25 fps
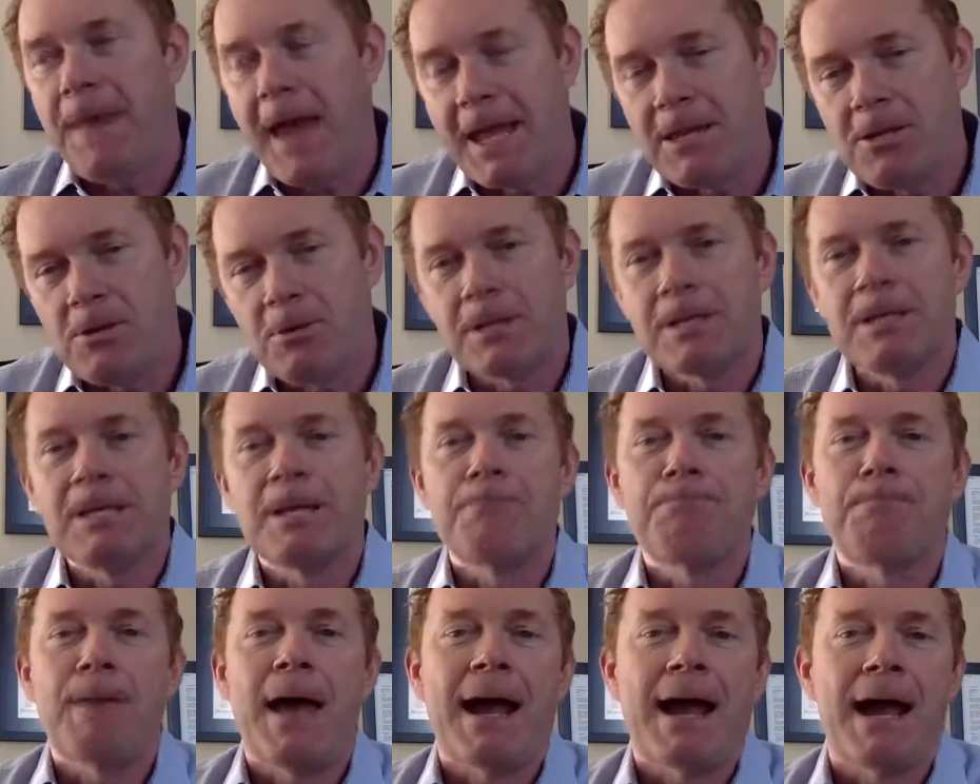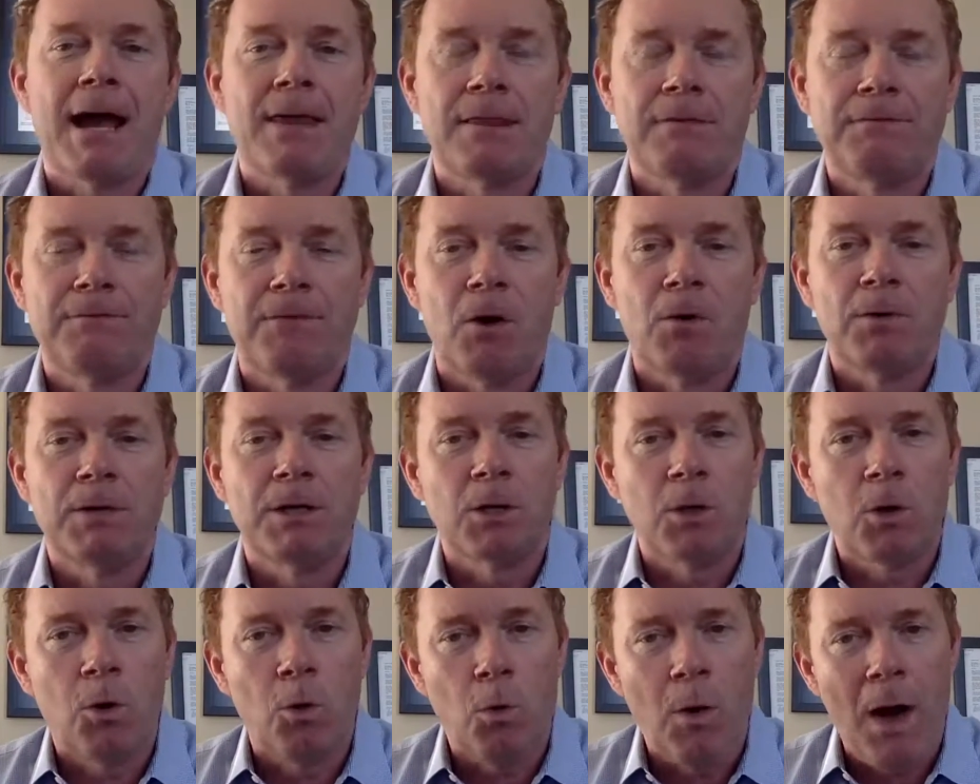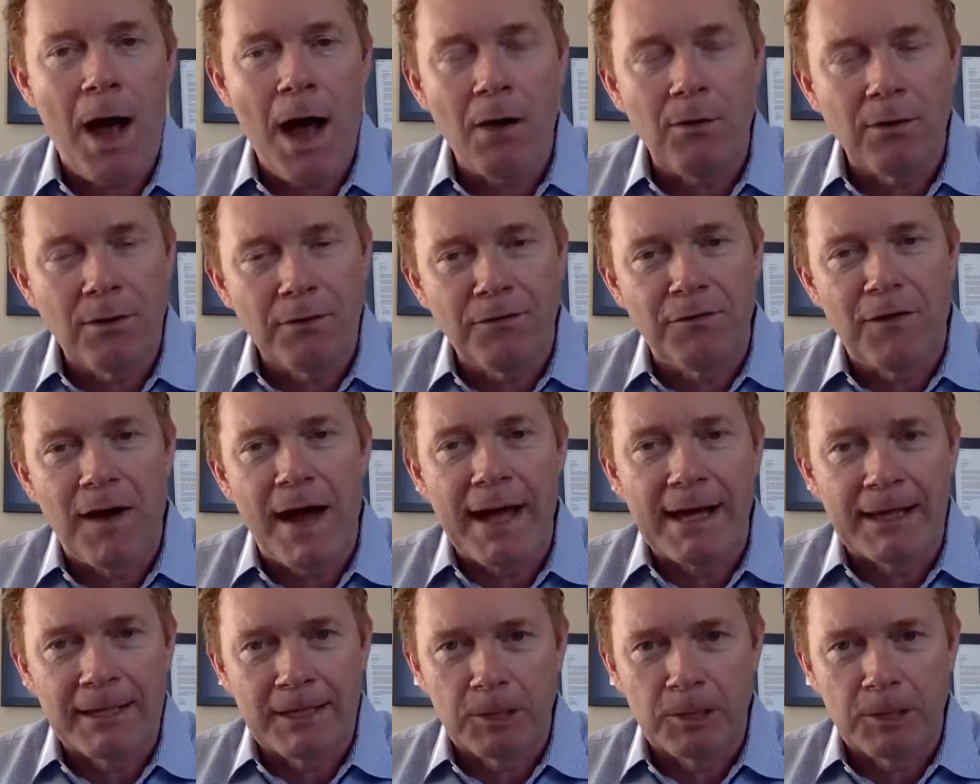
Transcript: Then you can get back on the phone and qualify